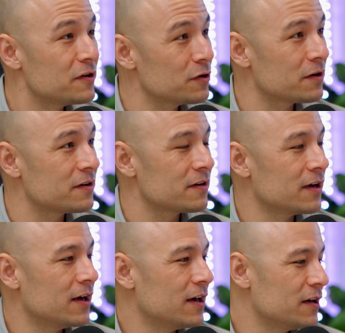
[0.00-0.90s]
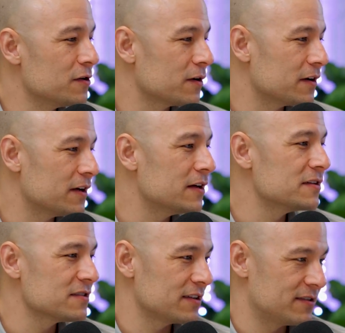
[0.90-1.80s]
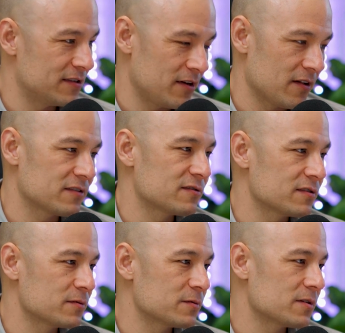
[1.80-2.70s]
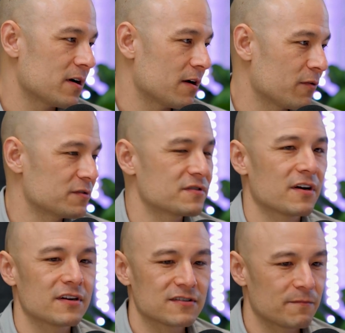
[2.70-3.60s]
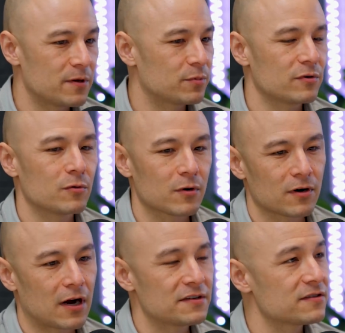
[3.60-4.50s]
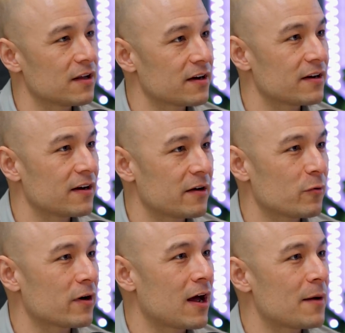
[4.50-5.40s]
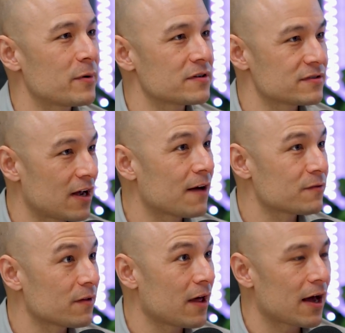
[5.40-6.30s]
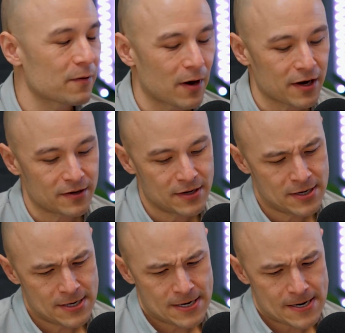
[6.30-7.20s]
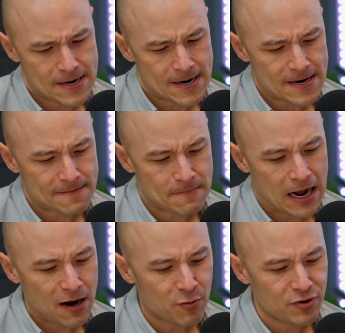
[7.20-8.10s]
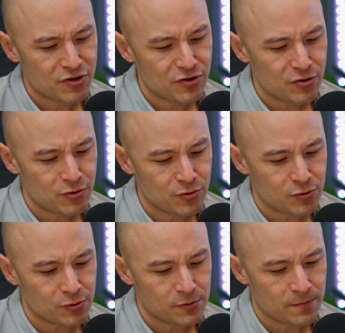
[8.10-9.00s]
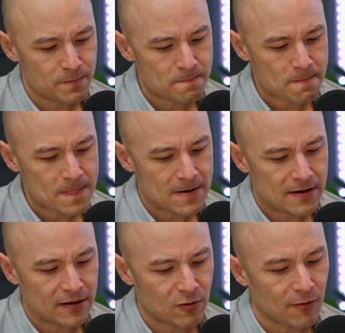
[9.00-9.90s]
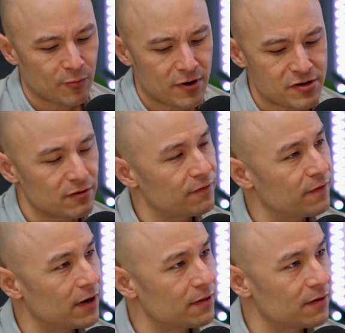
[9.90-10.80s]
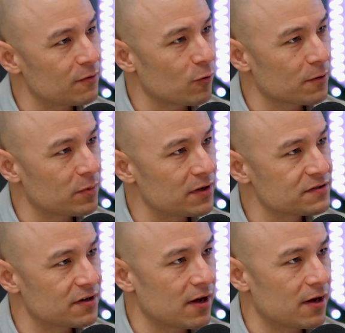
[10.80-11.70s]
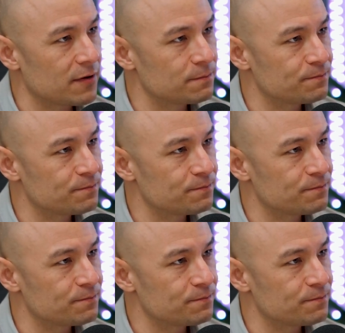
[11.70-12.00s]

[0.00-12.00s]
And you can easily see this through studies of people who are isolated and what happens after that, right? How are you incorporating your faith in the workplace today?